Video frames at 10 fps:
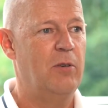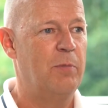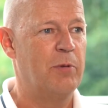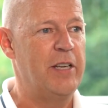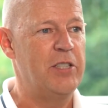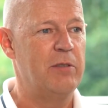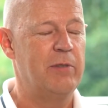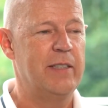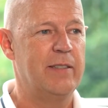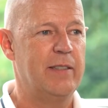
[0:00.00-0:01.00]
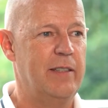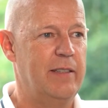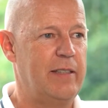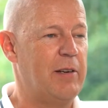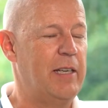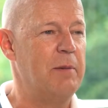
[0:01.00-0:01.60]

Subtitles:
operation risk, there are clear